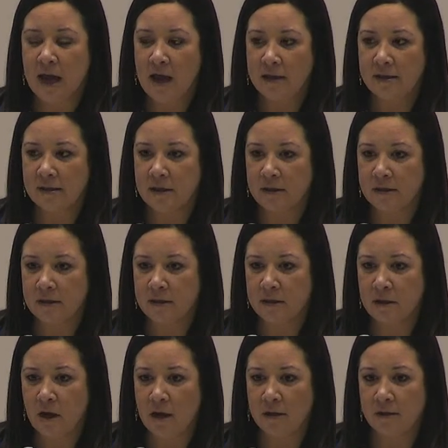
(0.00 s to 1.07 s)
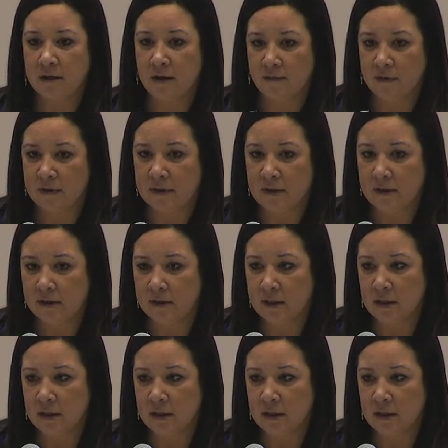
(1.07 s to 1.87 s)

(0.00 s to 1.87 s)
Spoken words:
assets and not deficits.